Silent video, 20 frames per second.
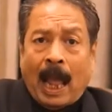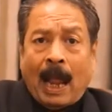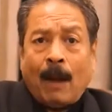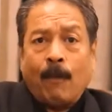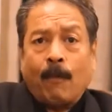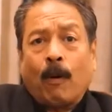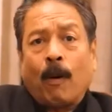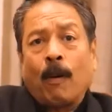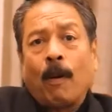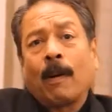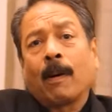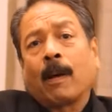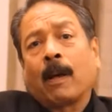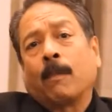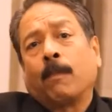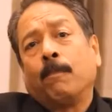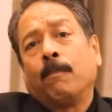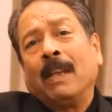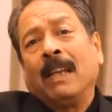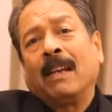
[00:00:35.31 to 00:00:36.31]
and from
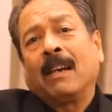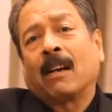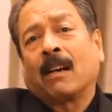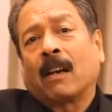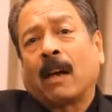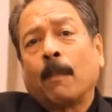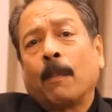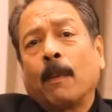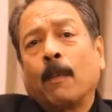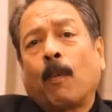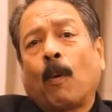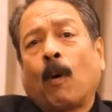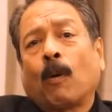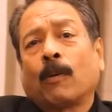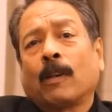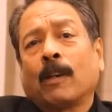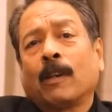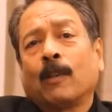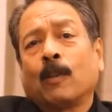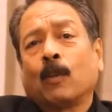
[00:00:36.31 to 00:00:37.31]
being a cub
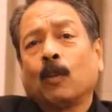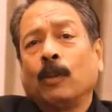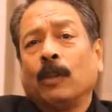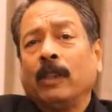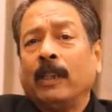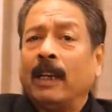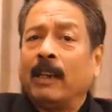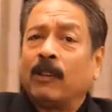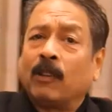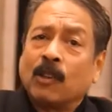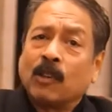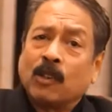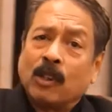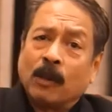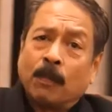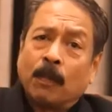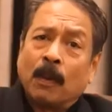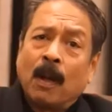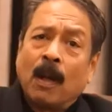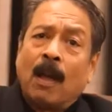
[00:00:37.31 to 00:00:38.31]
reporter to the
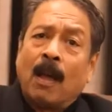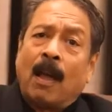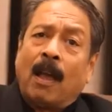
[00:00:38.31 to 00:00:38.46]
editorship,